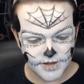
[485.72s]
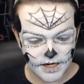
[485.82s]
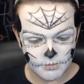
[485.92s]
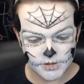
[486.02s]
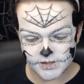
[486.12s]
their
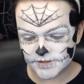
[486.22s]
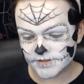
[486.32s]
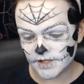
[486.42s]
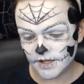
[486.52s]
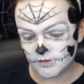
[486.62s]

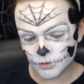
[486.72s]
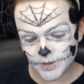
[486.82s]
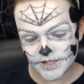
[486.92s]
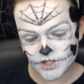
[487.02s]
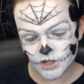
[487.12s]
numbers
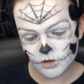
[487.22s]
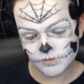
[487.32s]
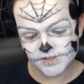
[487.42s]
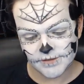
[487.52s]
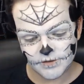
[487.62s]

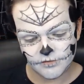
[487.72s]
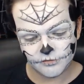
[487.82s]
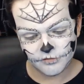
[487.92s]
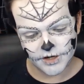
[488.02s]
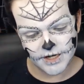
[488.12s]
22,
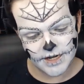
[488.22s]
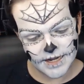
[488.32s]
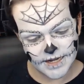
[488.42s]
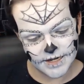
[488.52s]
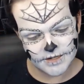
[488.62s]
73,
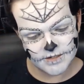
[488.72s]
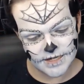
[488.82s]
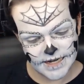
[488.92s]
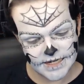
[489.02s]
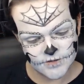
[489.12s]
and
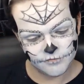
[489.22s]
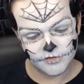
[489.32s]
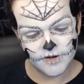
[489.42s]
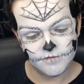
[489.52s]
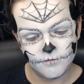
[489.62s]

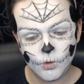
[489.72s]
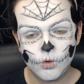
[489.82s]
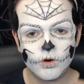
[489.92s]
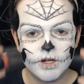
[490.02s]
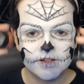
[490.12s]

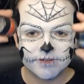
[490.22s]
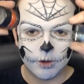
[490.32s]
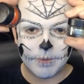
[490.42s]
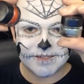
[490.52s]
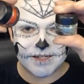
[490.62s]
834.
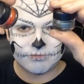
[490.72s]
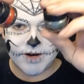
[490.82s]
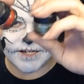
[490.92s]
So basically